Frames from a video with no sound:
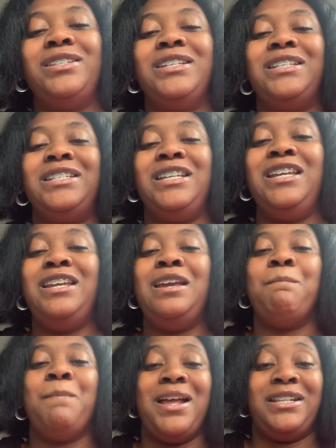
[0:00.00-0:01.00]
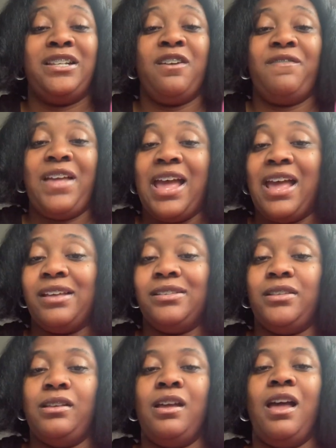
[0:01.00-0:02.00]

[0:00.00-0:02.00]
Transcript: to see myself as.